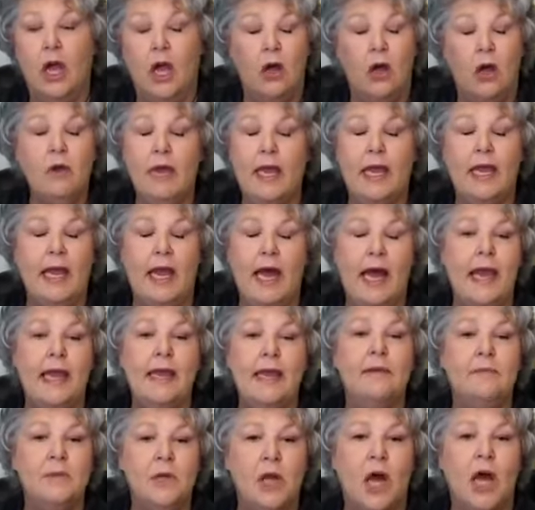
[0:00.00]
okay, I
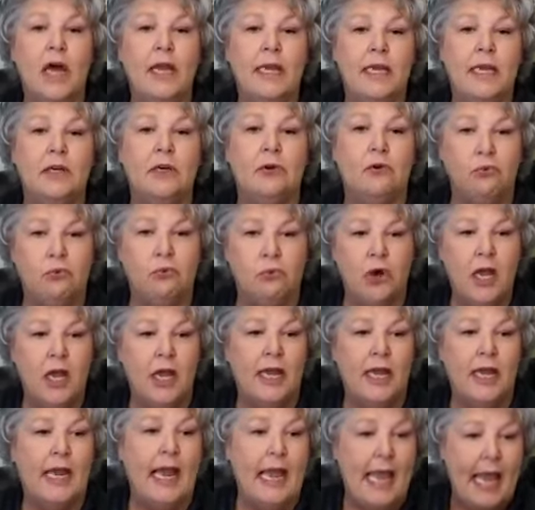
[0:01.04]
am not in a
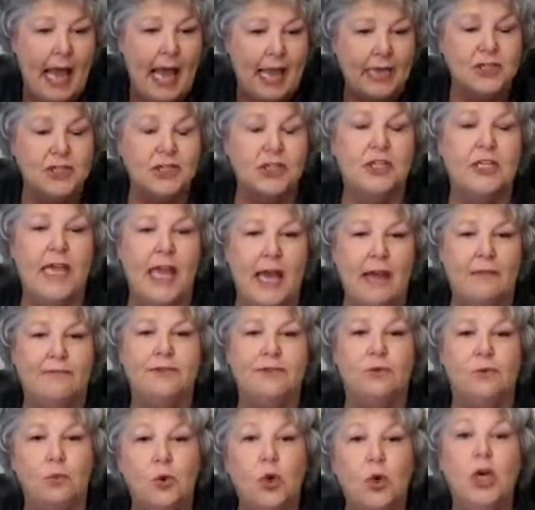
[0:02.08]
rut. I actually have
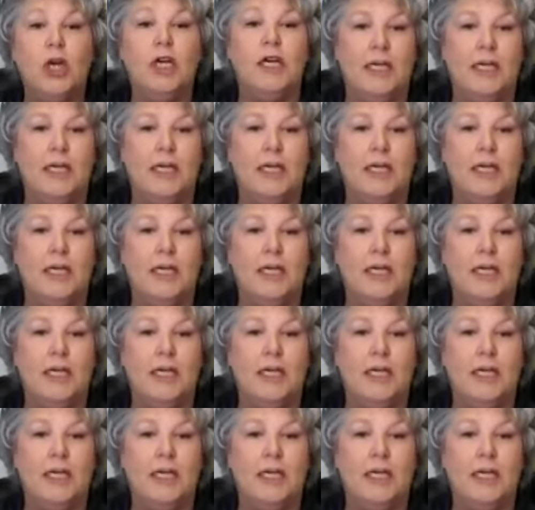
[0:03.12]
to work